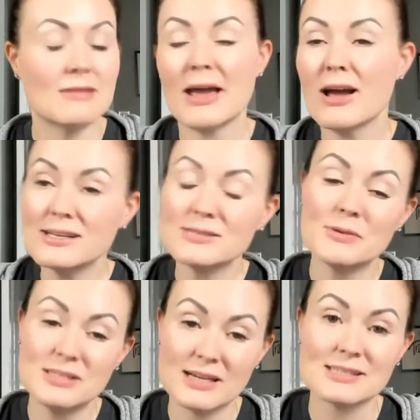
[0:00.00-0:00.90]
My
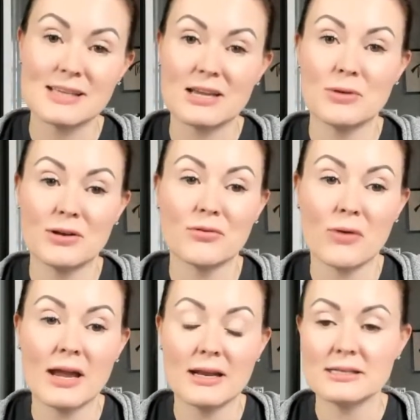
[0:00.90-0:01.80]
husband does like a bit of
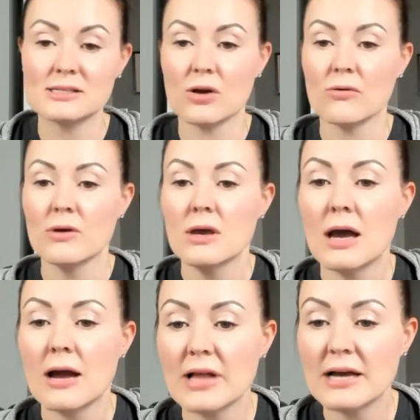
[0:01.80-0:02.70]
variety. So
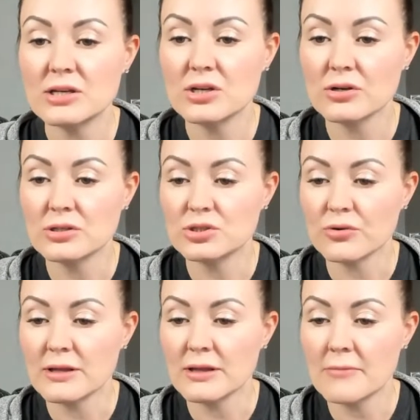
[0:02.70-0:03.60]
I'm glad that you're
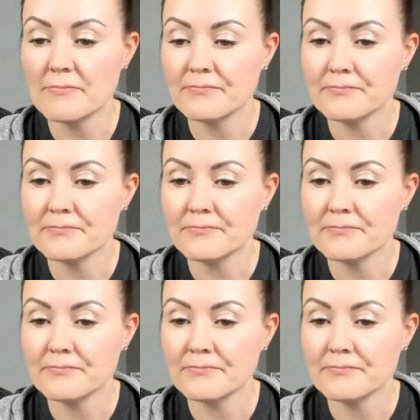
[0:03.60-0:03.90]
enjoying them.